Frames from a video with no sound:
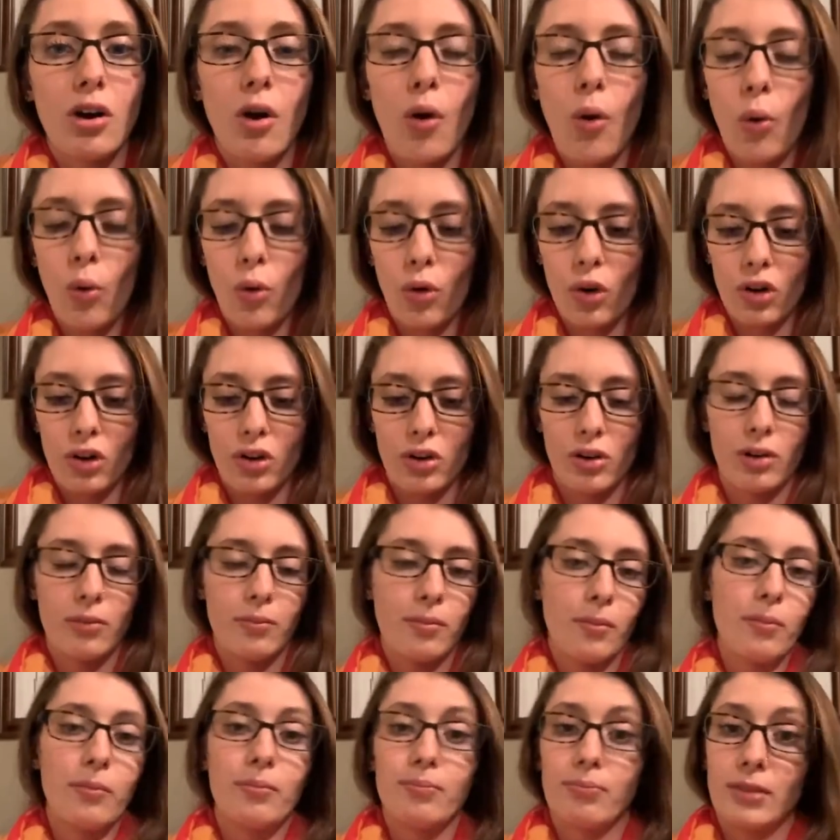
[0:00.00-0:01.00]
or
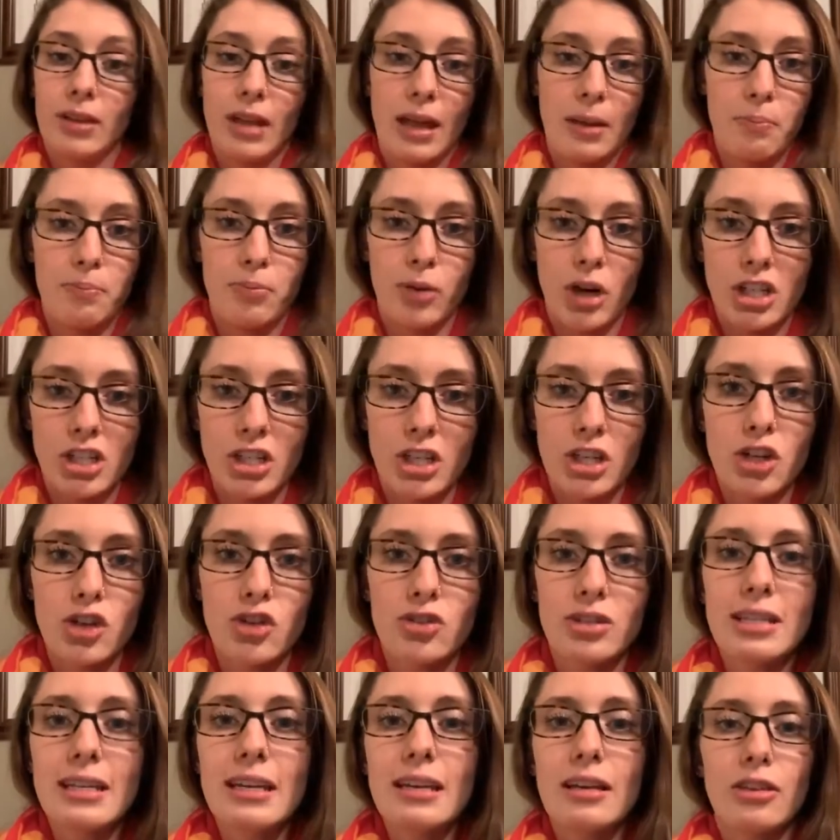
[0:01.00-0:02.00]
like brushing your
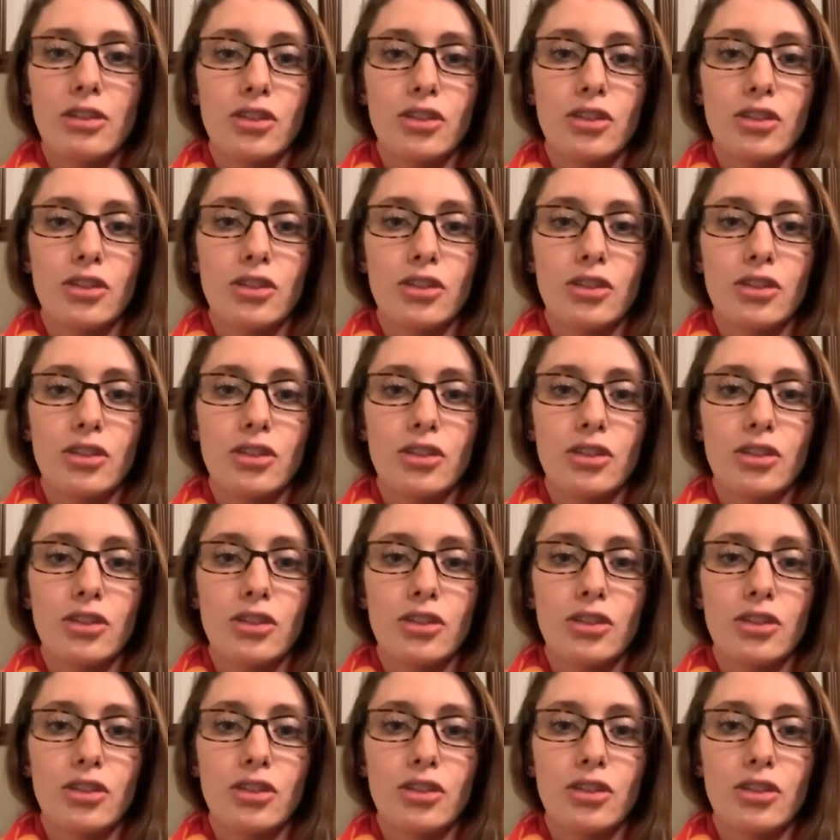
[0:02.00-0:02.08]
teeth,